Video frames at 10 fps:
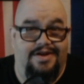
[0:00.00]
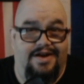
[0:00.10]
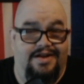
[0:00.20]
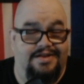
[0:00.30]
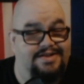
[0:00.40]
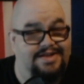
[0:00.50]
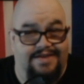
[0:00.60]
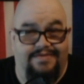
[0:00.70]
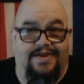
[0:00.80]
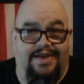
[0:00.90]
on
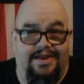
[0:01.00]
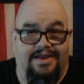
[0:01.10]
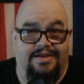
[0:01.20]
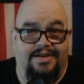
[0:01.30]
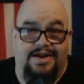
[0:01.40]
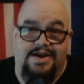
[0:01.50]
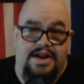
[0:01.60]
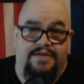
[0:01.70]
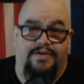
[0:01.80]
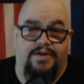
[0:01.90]
TV in an
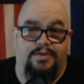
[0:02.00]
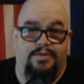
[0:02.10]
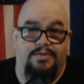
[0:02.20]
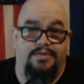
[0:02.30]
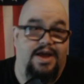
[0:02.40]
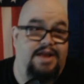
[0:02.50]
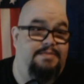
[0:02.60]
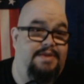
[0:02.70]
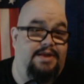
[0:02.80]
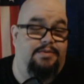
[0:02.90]
interview
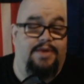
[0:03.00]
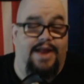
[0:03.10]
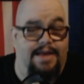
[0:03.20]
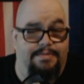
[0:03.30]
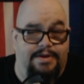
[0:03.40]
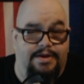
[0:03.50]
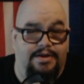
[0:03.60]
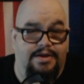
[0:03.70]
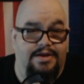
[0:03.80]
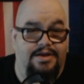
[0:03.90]
admitting what happened.
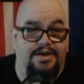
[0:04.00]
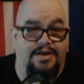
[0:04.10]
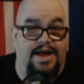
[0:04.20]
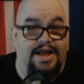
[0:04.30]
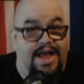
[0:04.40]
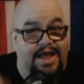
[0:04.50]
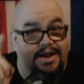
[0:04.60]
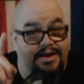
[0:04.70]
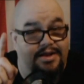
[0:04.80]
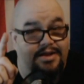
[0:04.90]
Again,